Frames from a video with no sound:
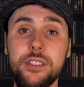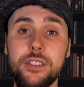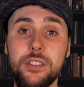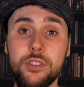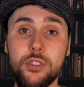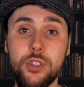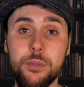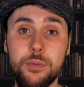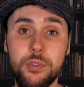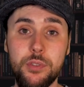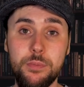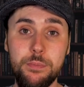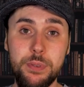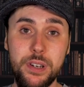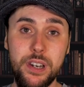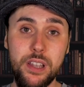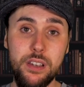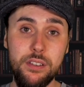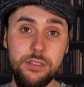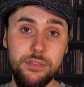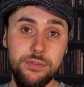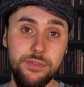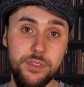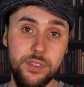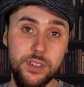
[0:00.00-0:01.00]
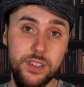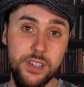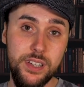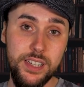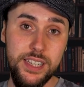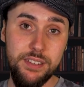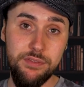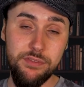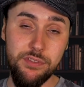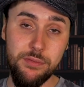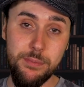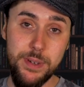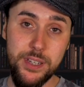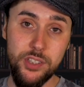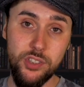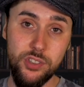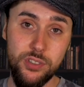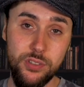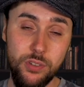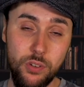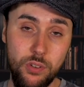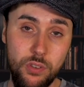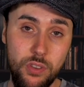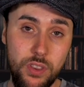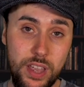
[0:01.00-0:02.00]
description below for
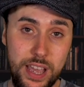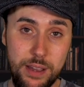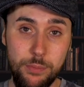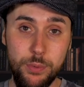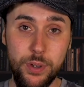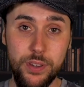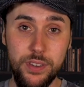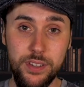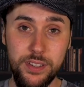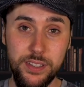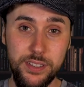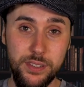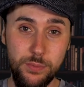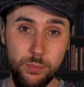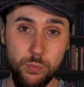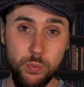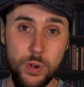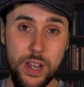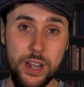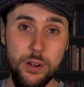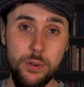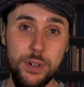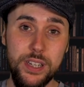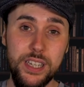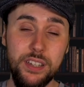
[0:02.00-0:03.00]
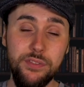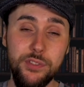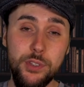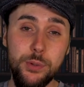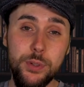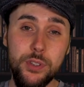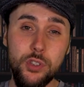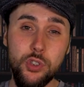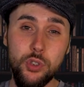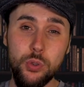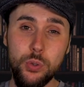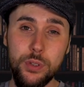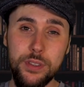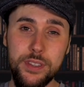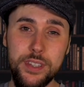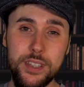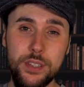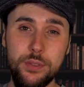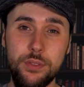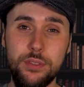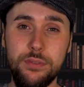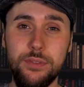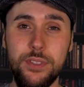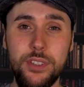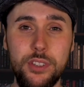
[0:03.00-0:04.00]
information on that one as well. If you enjoyed
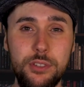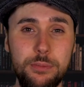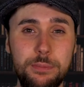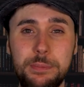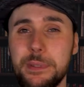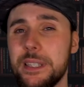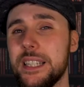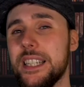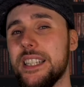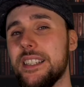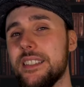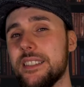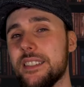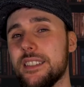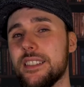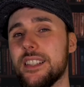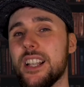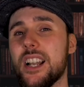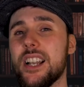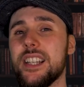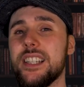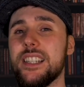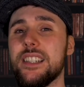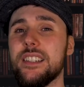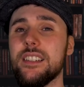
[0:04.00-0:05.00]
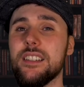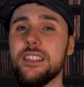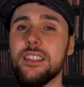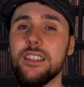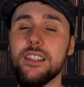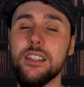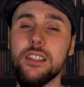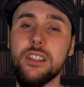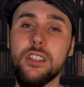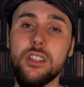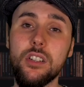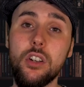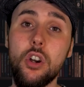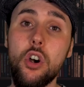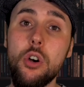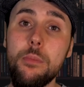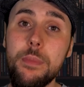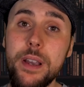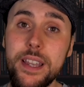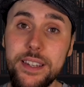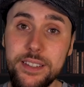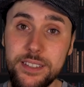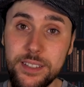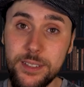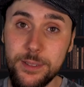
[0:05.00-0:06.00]
this review, please like,
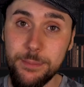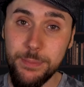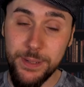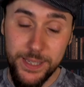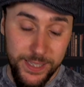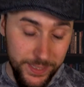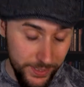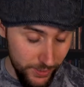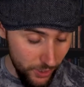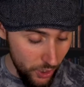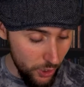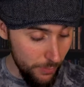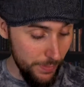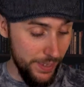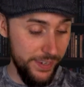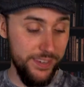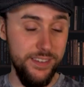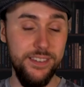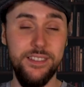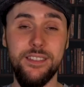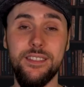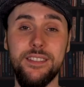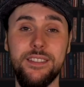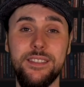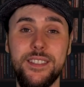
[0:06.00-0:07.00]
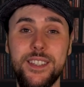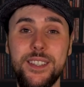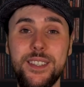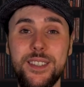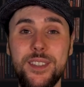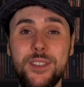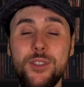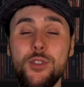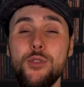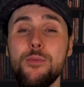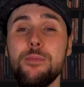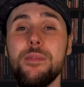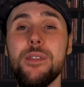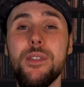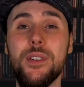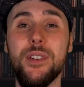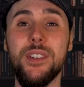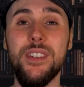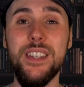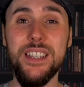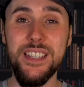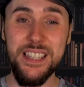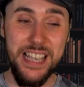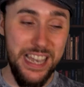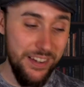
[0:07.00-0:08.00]
comment. Please comment. This is a new
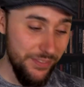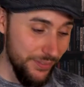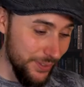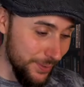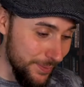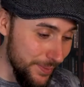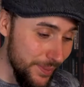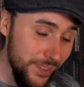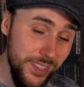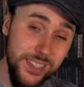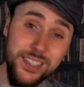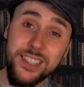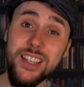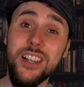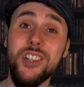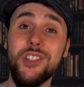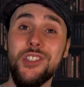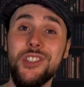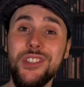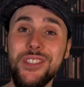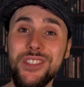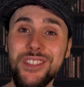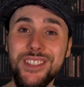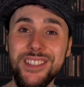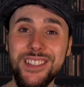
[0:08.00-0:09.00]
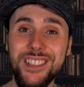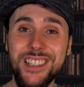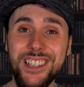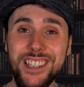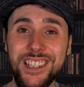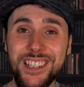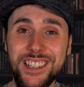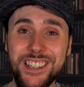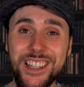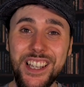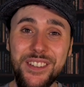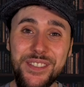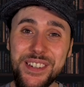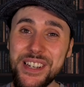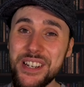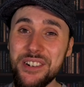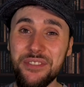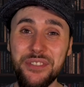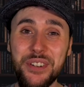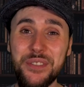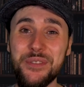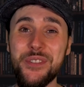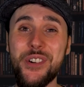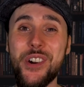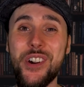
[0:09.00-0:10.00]
book. Let's have some discussion. Let me know
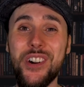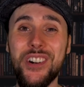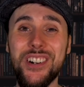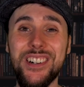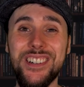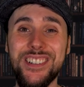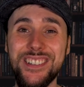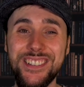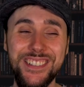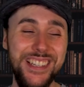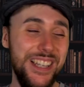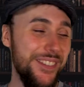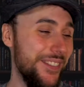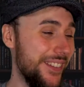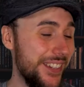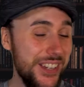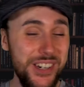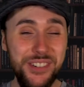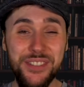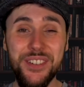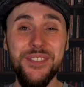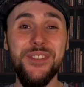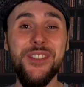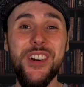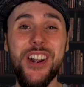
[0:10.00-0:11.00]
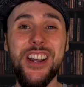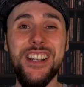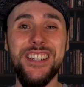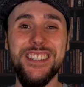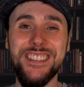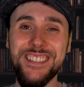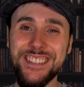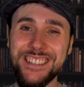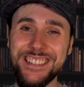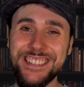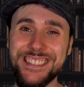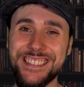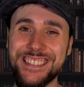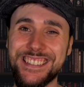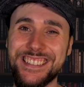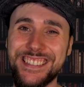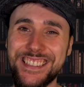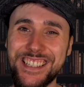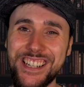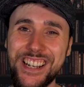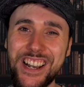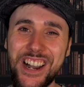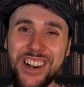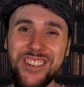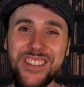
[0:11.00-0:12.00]
if I'm wrong. Let me know if I'm right.
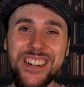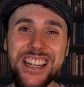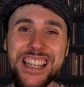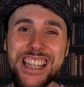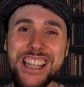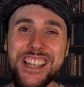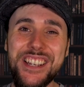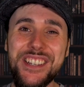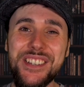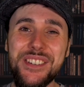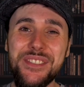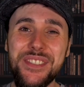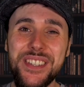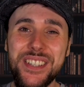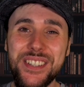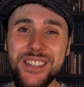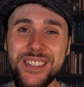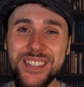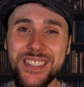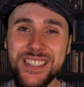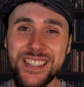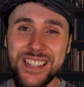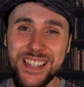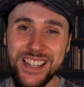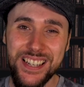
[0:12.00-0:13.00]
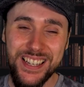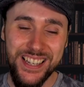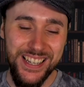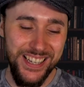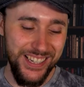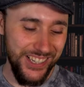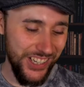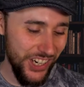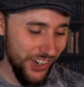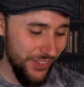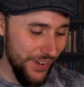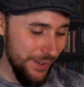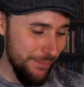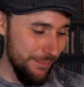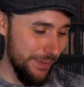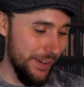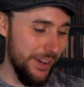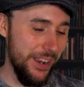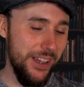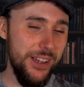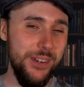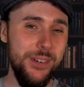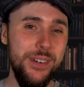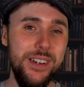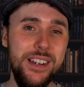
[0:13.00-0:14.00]
I want to hear your views. Comment
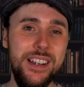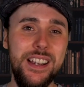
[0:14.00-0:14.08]
below.